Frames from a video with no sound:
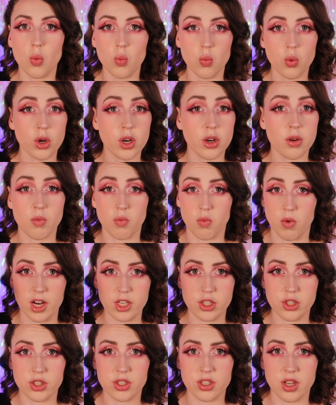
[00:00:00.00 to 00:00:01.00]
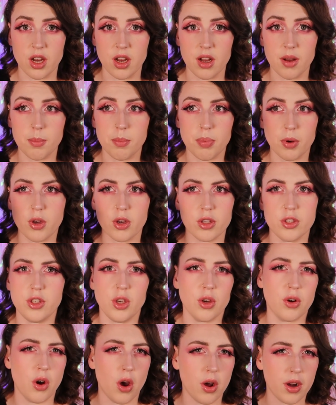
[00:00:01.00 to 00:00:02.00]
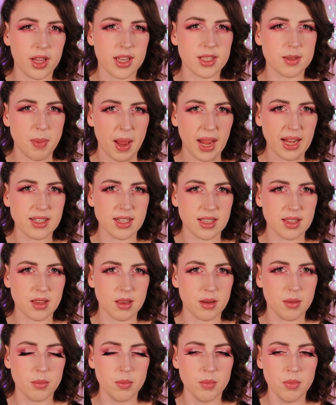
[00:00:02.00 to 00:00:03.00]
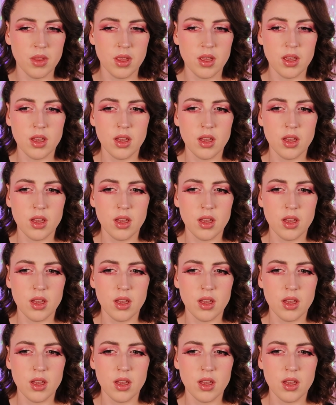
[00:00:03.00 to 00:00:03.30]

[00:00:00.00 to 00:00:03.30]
wouldn't register because you're not expecting them